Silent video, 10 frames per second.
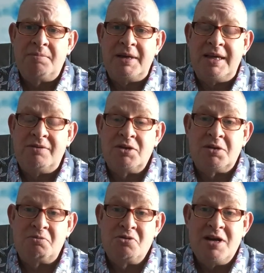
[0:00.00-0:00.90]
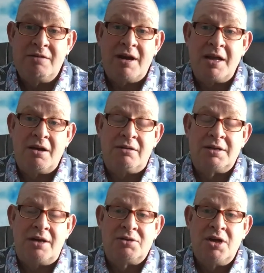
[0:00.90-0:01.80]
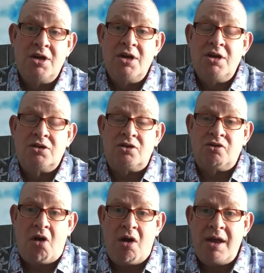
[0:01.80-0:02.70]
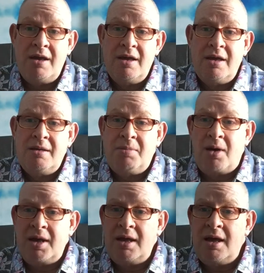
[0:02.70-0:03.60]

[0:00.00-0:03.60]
been given some really great cocktails to try by